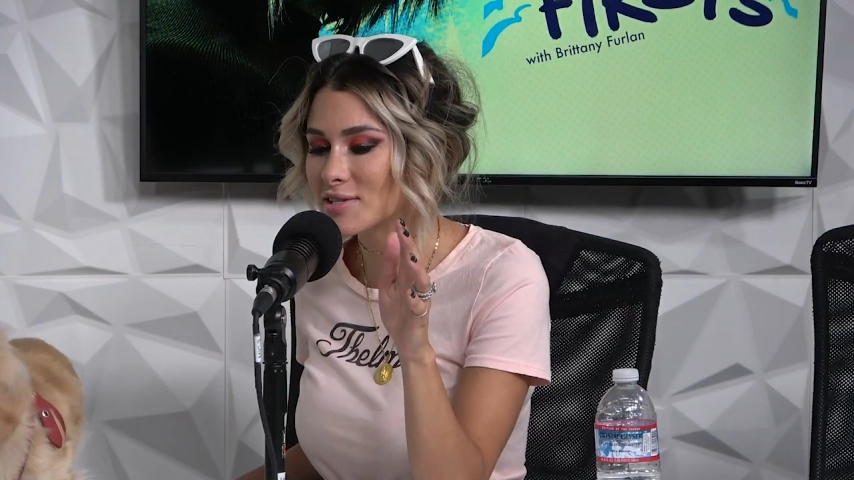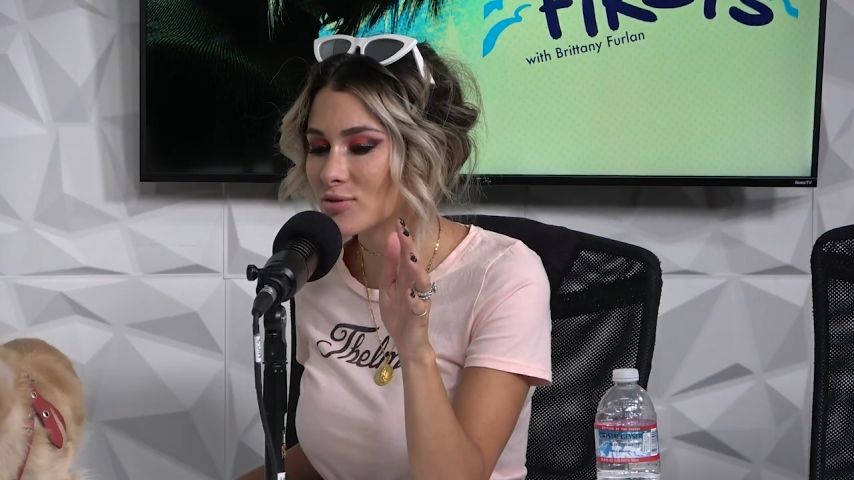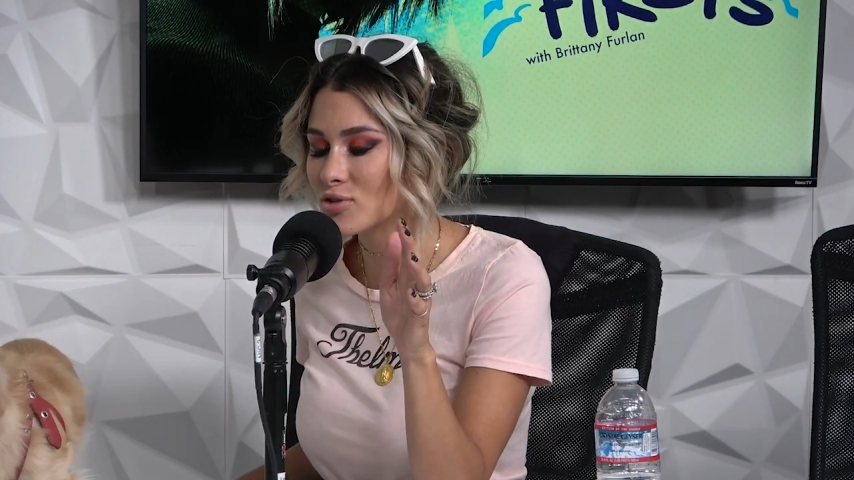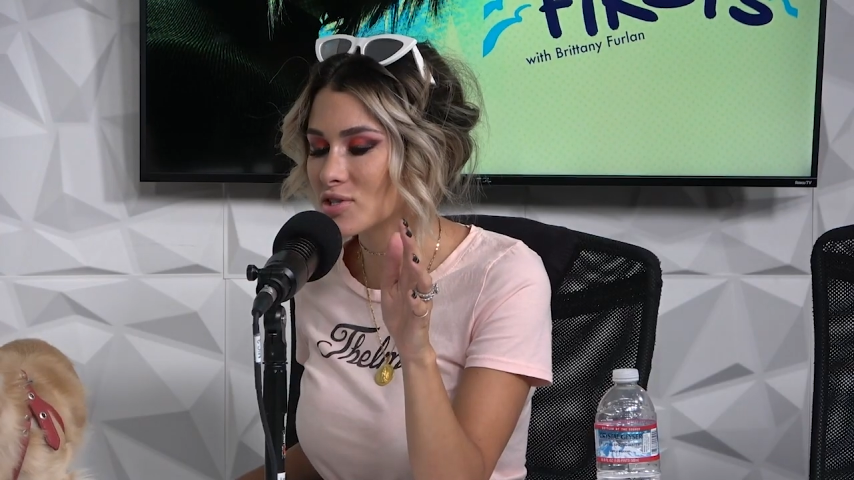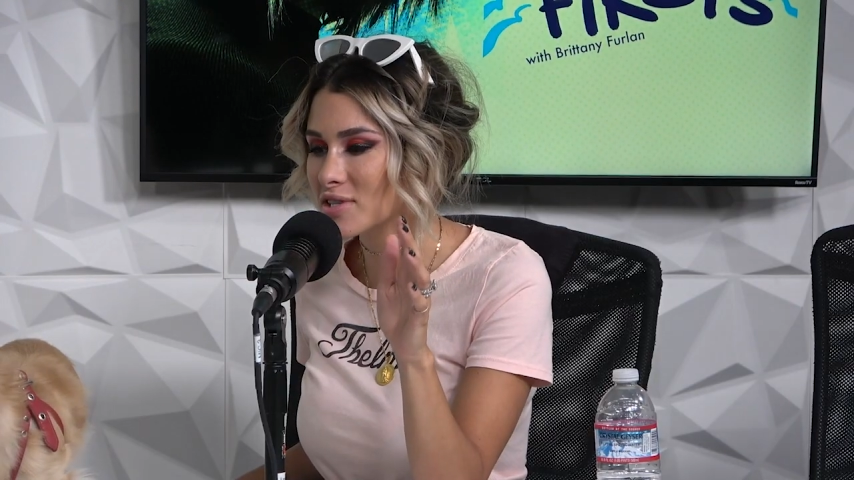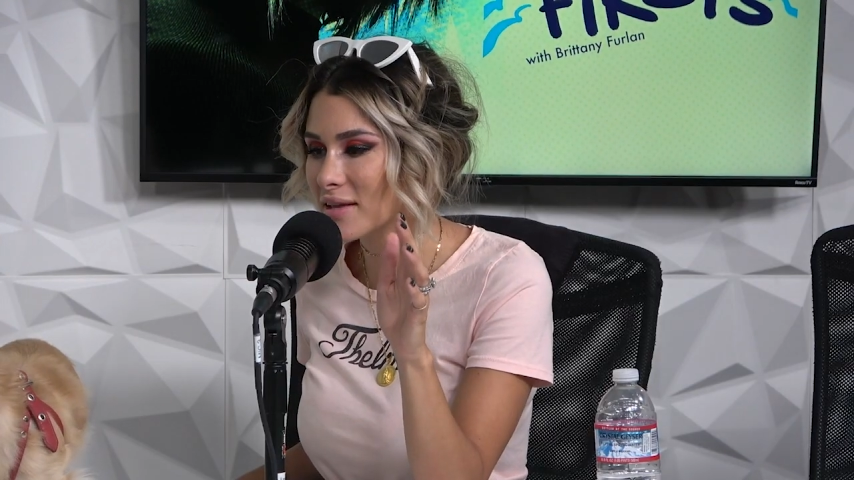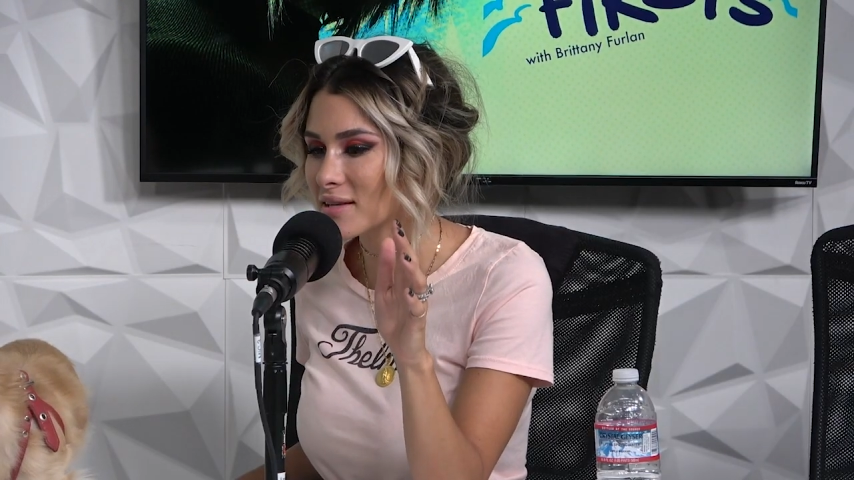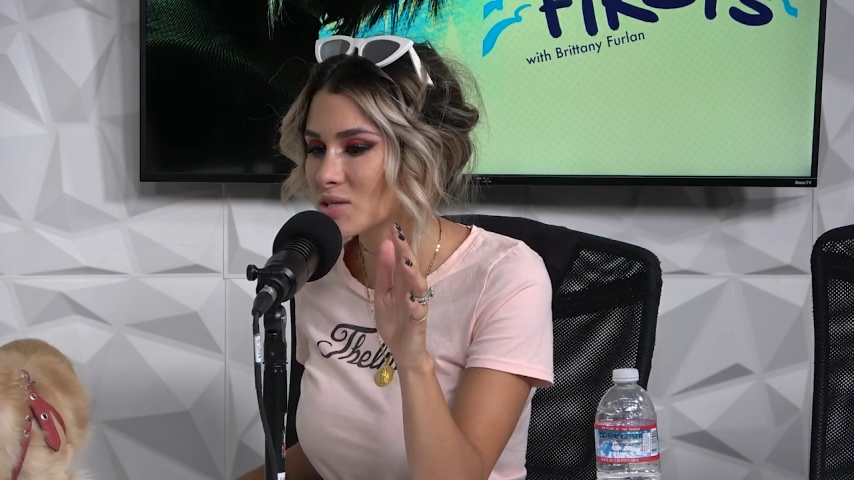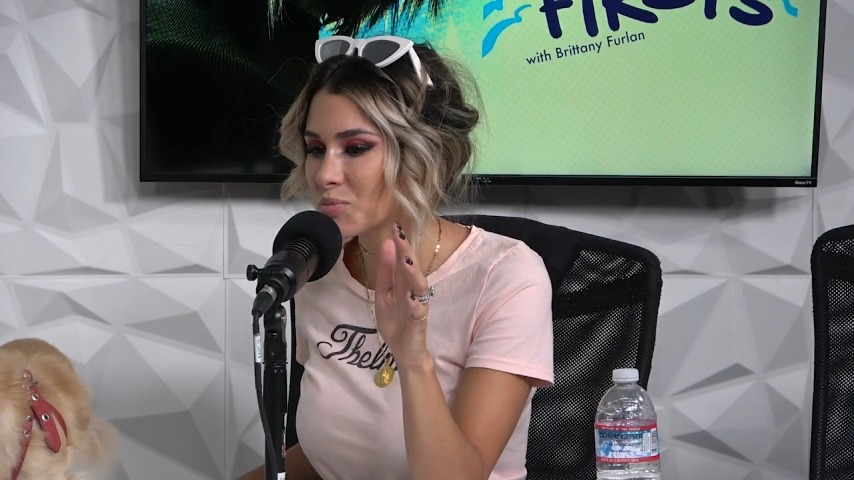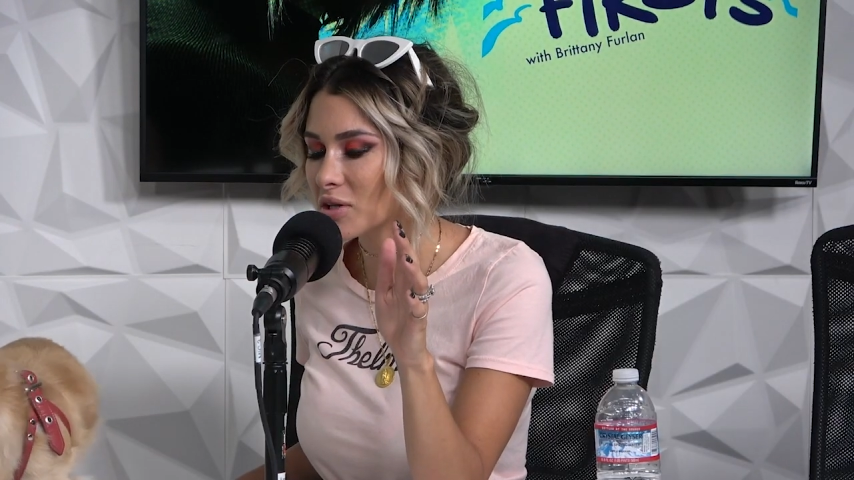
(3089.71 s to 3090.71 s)
that you just said
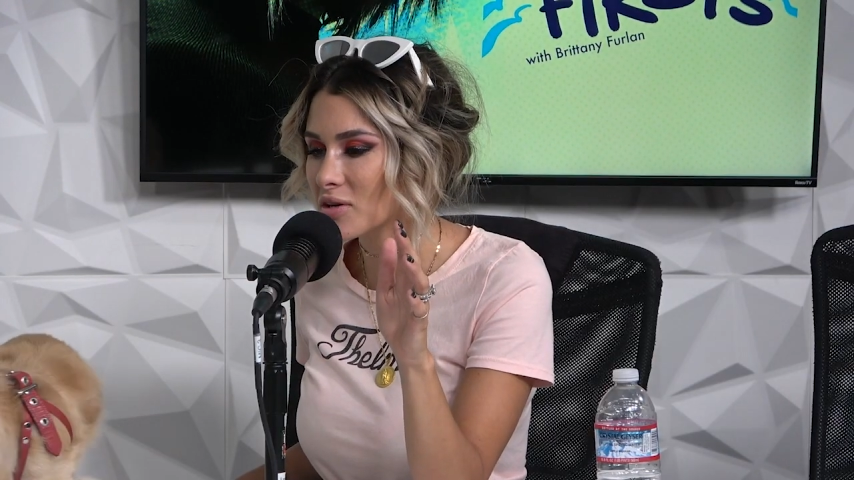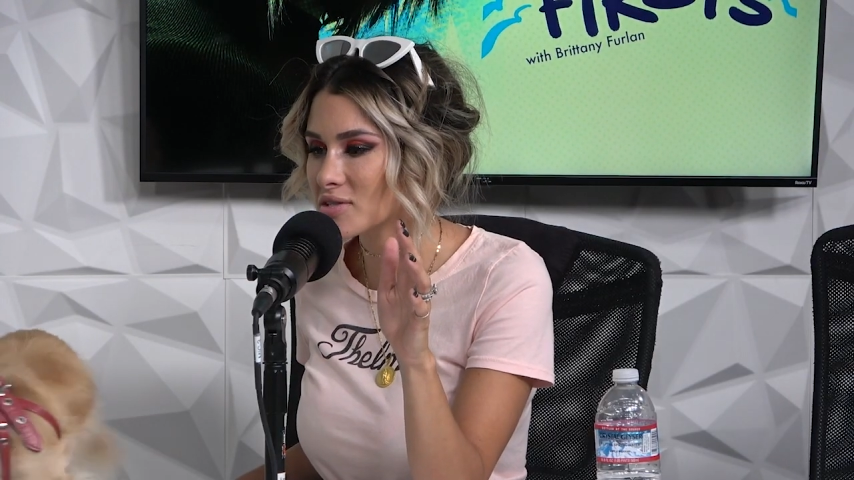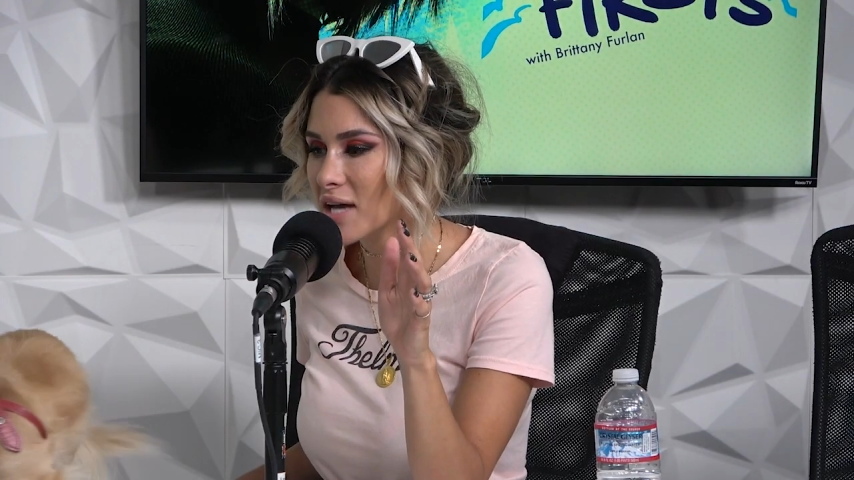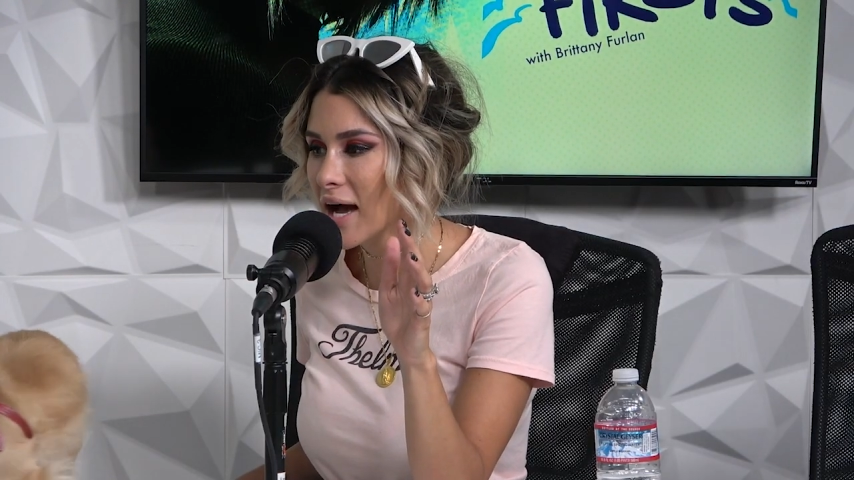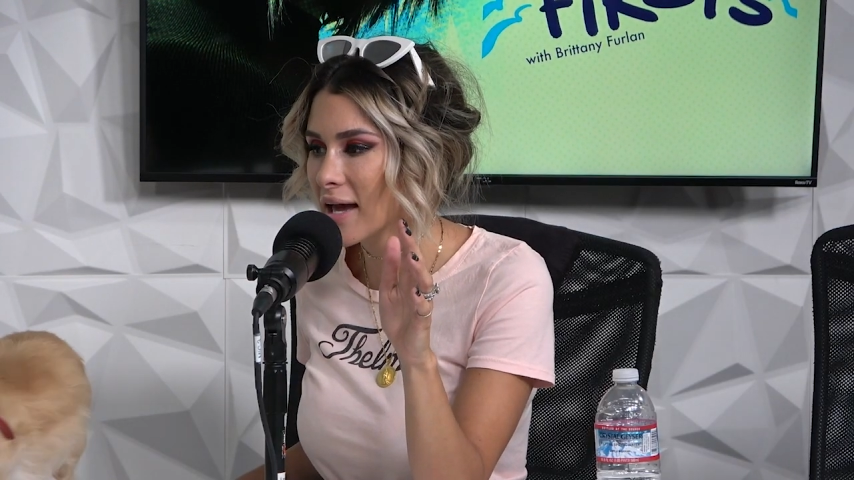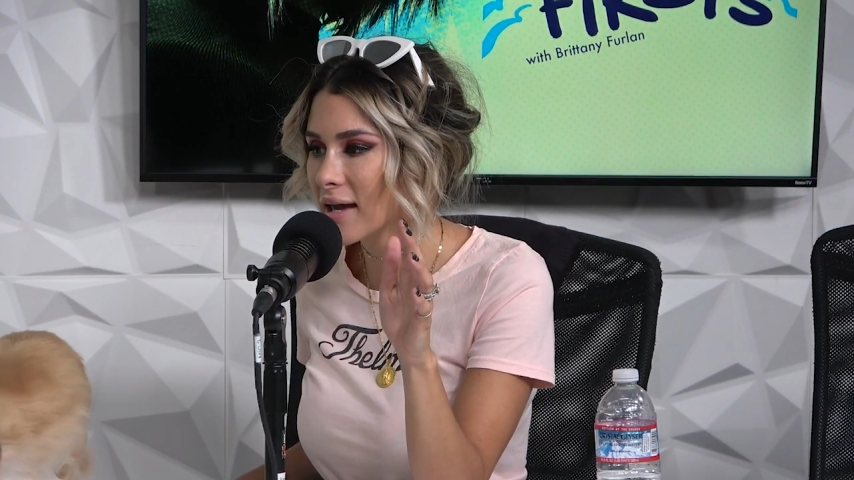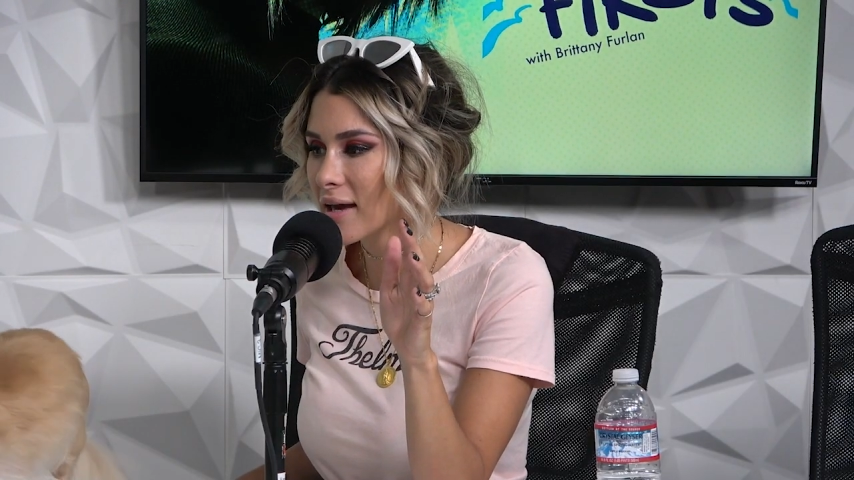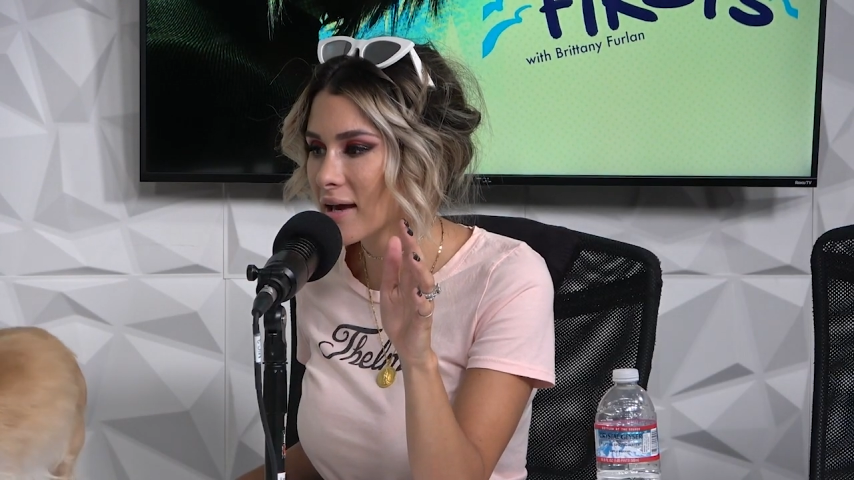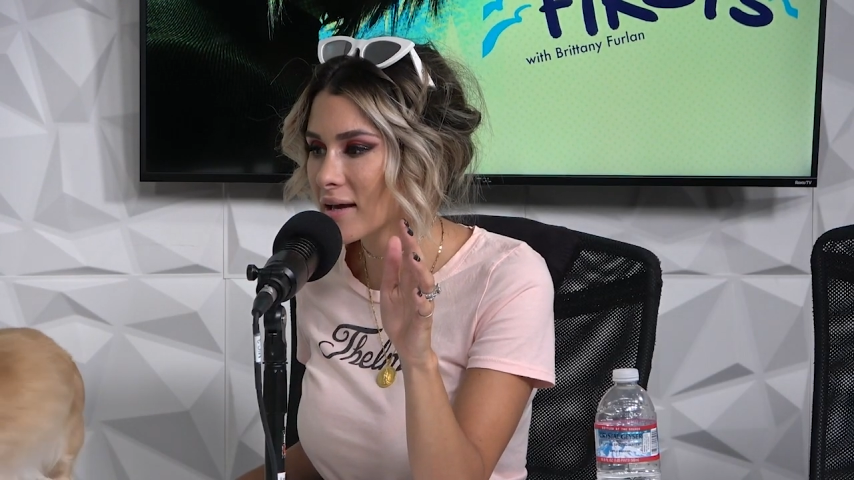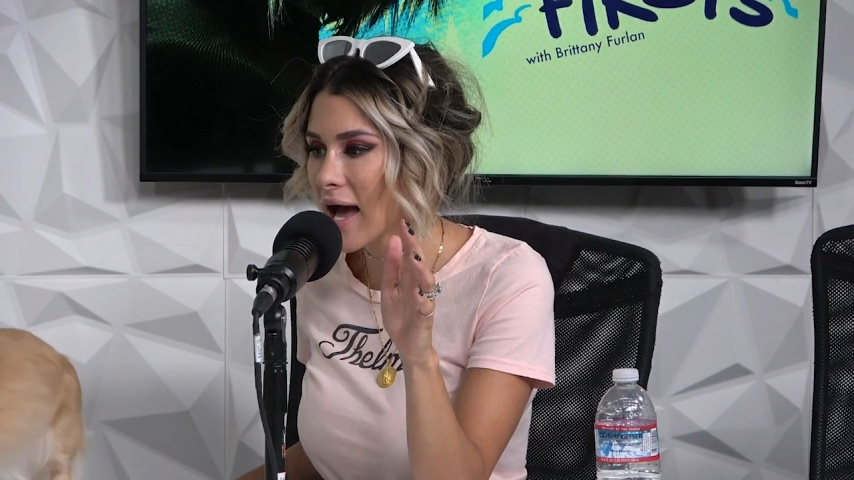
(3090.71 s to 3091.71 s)
this because I